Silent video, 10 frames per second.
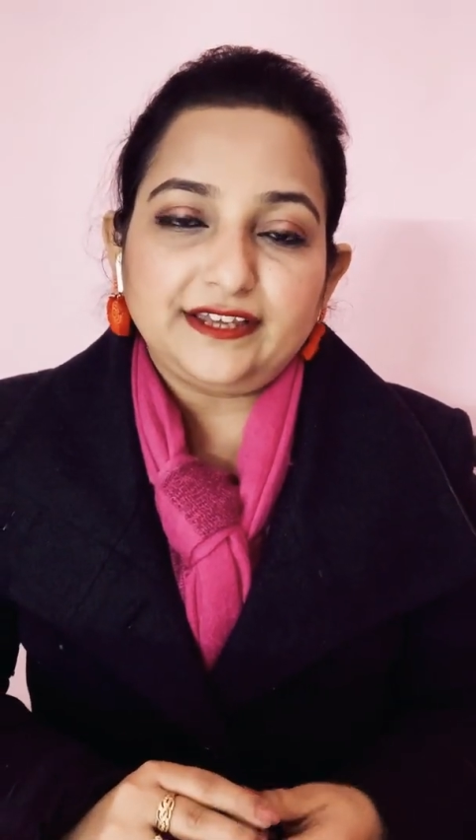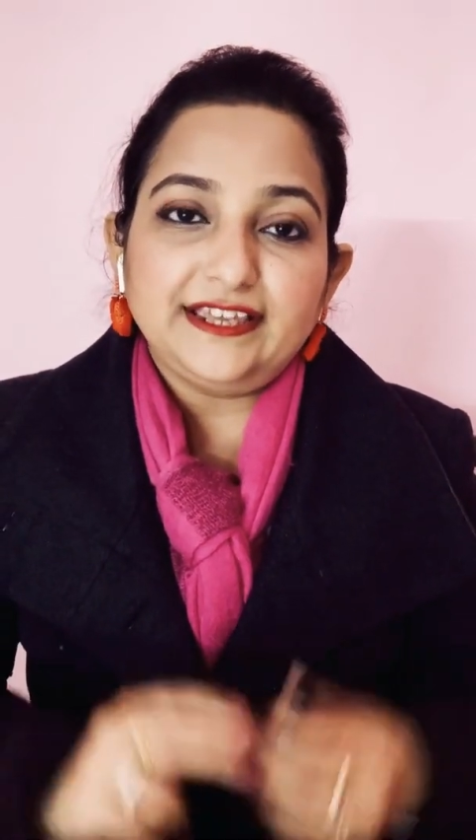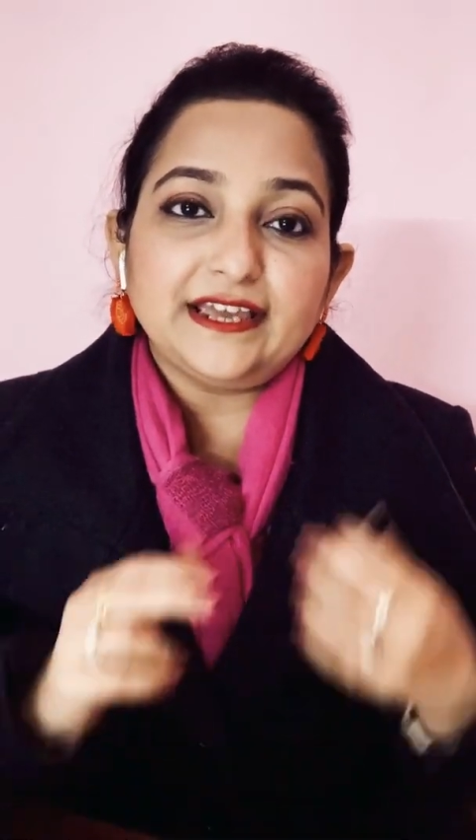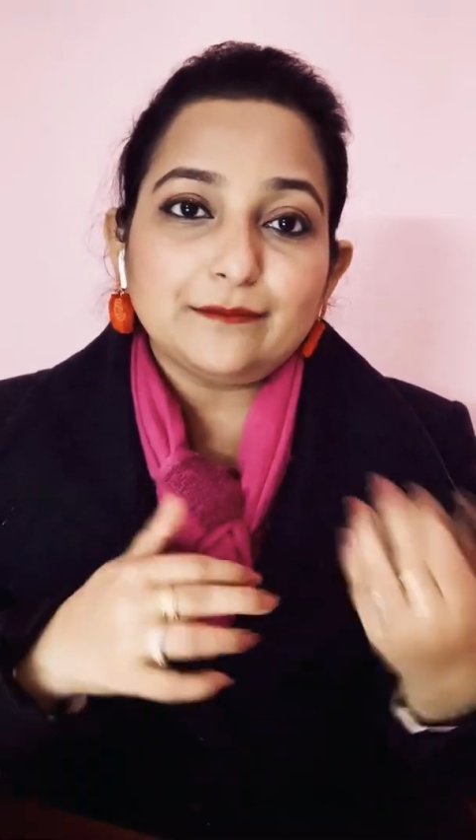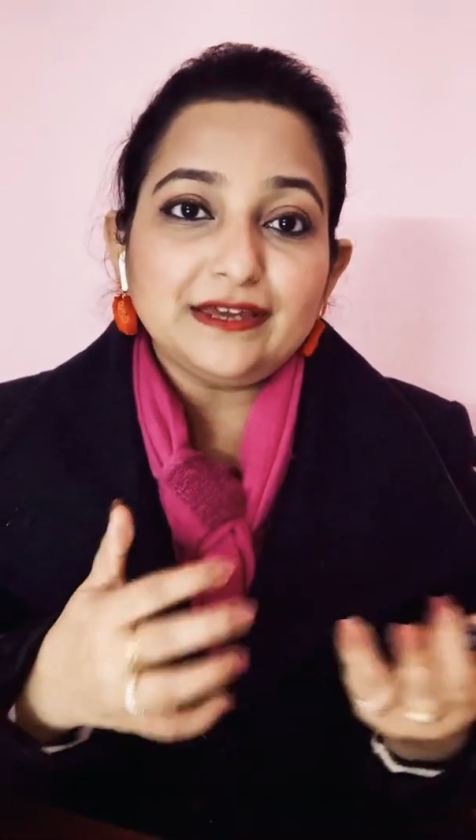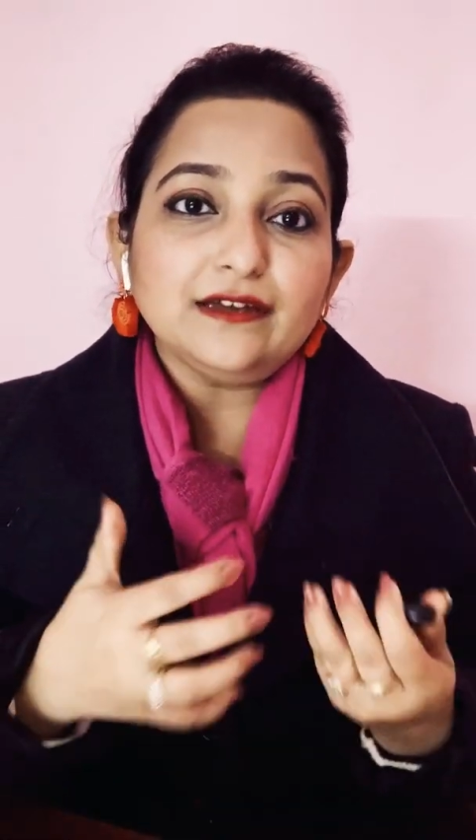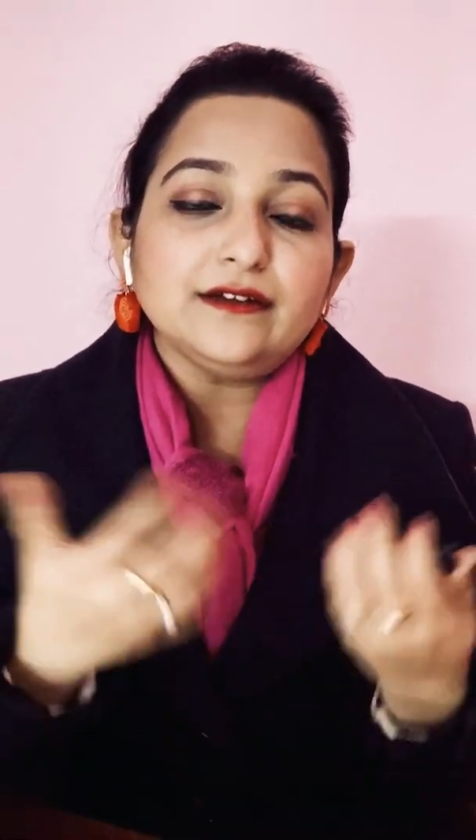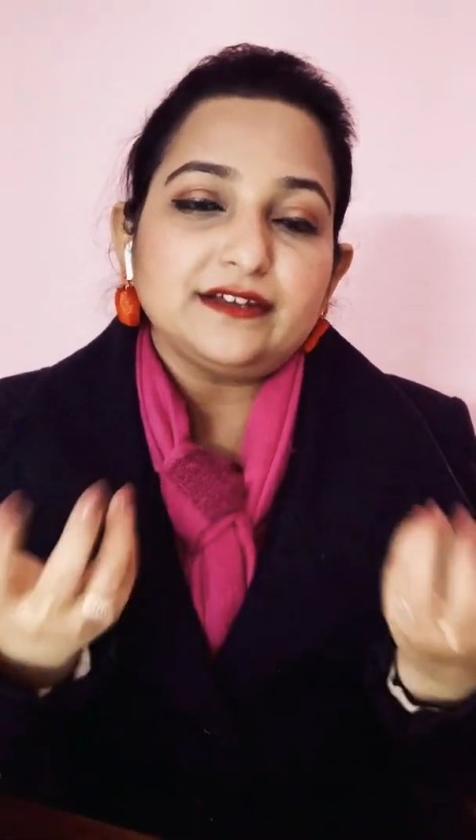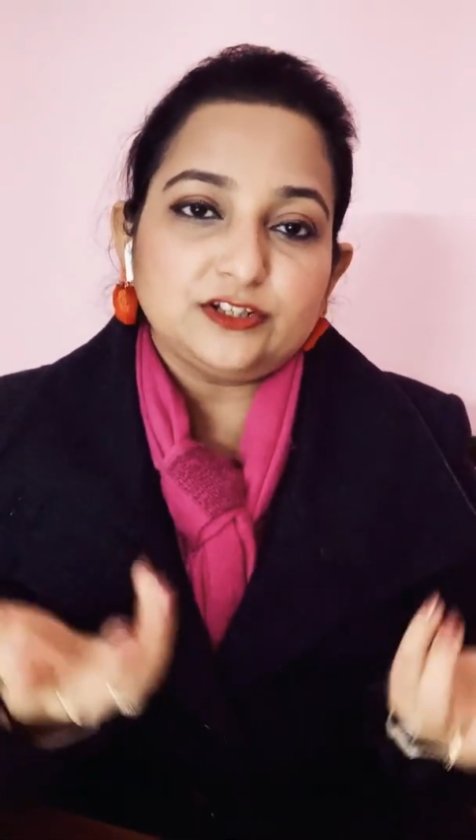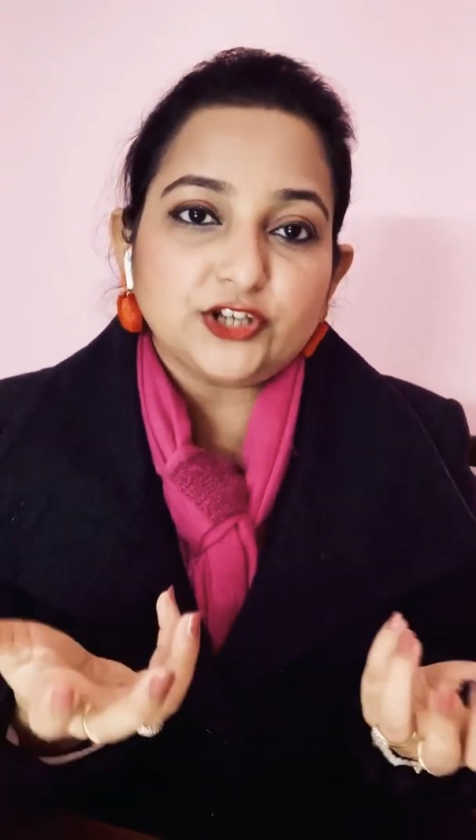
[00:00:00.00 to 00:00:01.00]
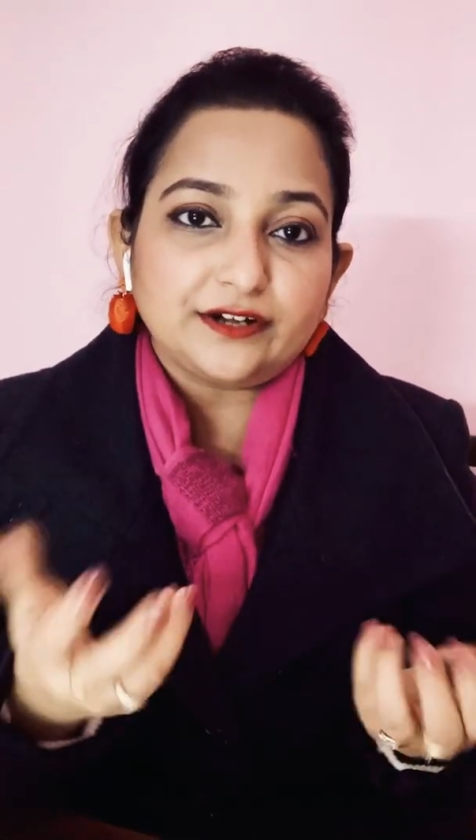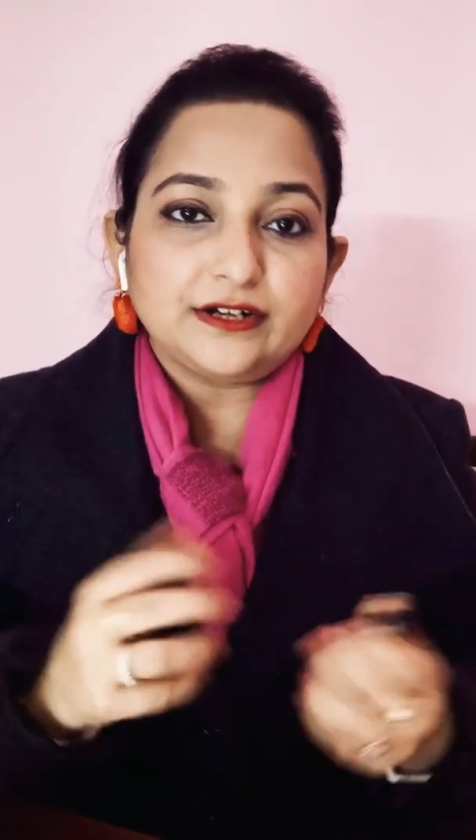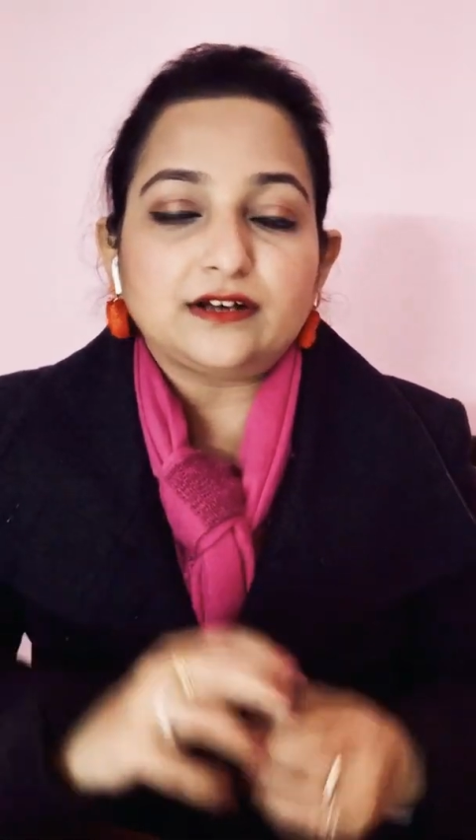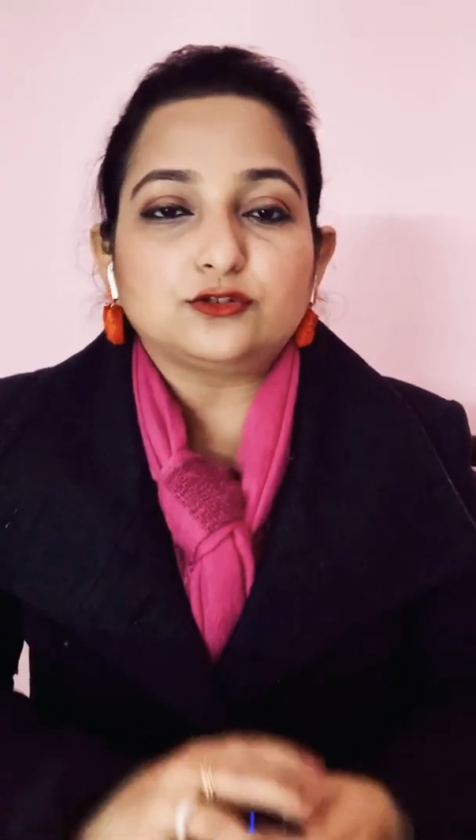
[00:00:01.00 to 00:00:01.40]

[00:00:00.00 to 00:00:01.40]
AMA agenda.